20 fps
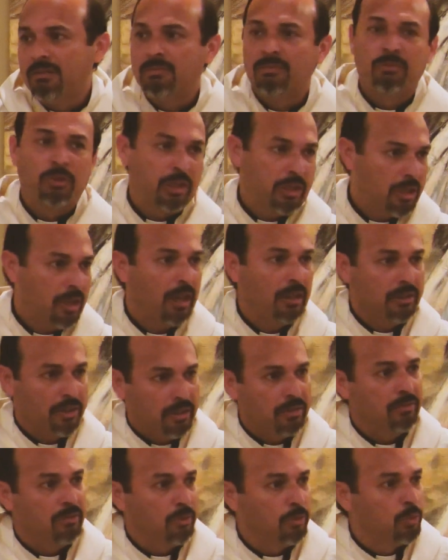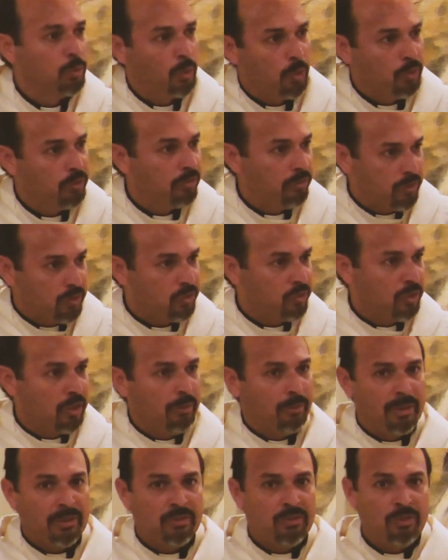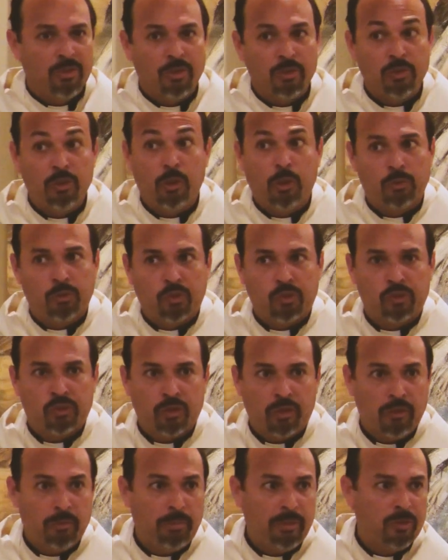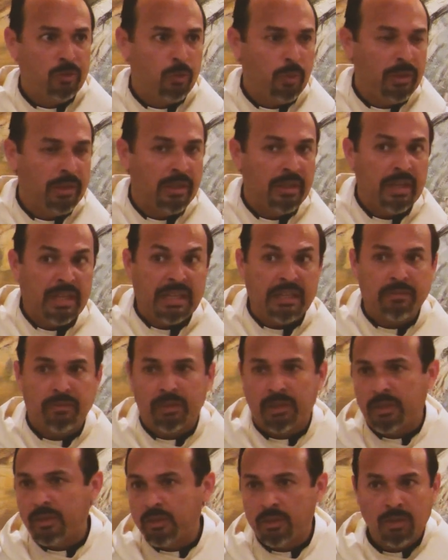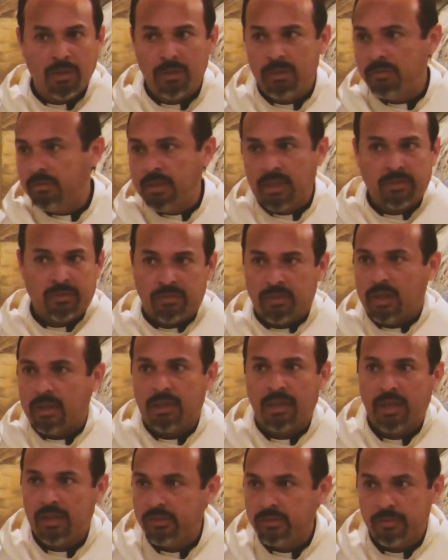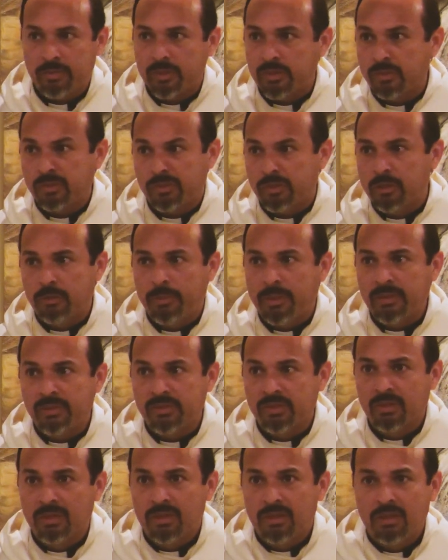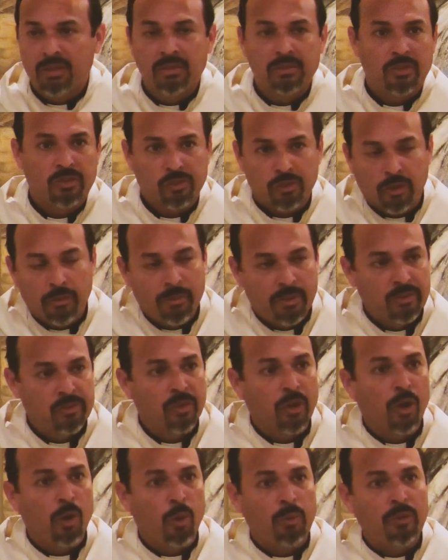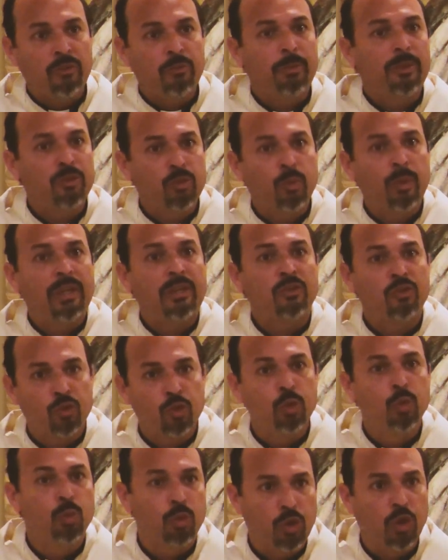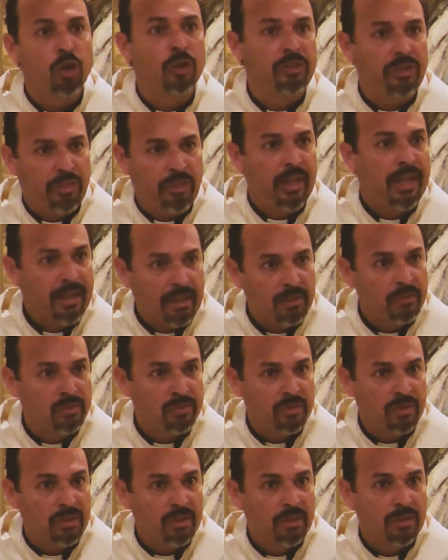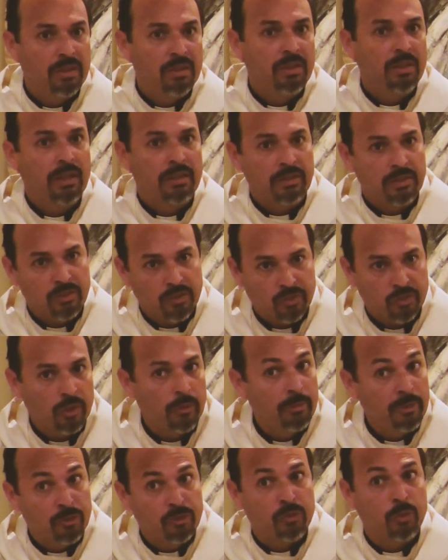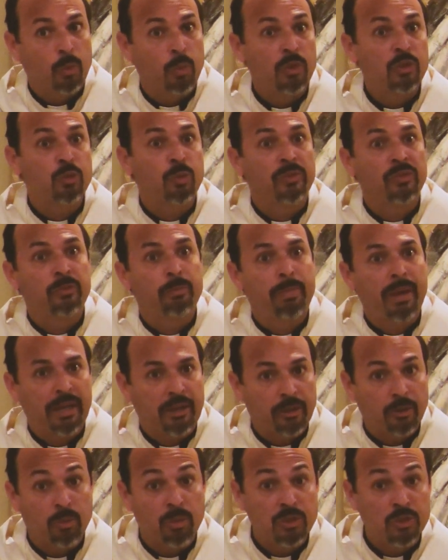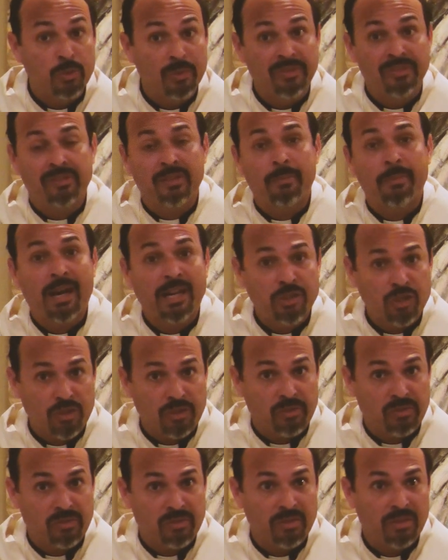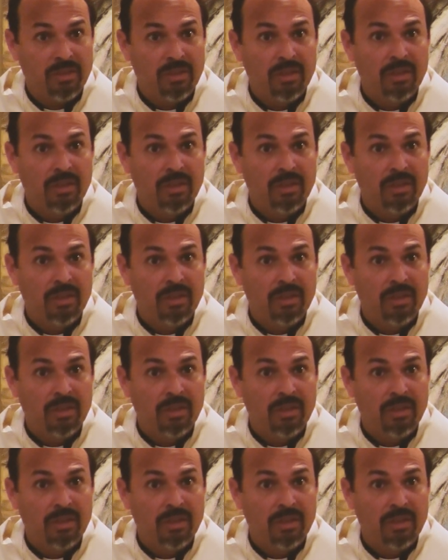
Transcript: recalling the rules of discernment. You don't discern between an evil and a good. That's not a case of a discernment. Discernment's always between two good things, and the discernment is which one's better, which one's the magis.